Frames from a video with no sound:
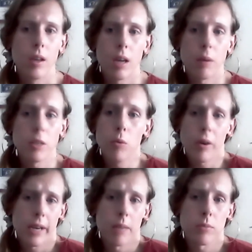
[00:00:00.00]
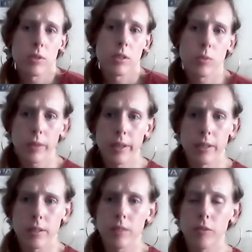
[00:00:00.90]
I mean, they're war games. It's what it
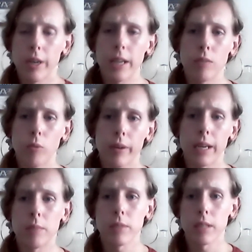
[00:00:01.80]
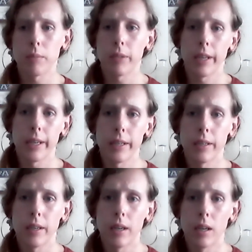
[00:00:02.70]
is. It's a variety of war games that they play.
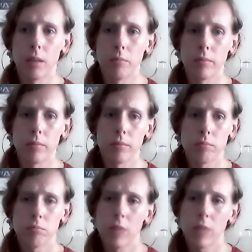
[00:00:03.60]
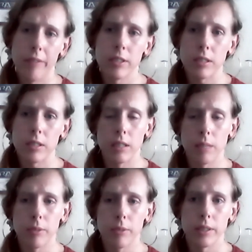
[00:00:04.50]
Obviously
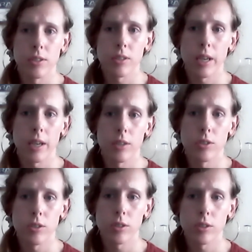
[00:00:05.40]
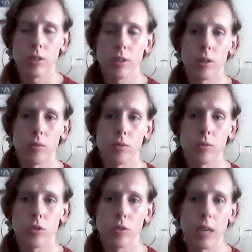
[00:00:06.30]
deliberately staged,
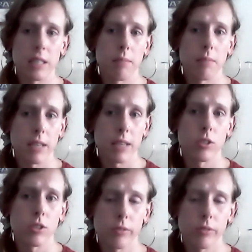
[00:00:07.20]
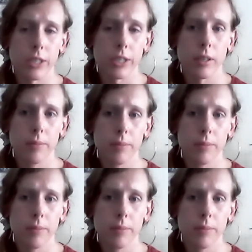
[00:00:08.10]
as a message to Russia.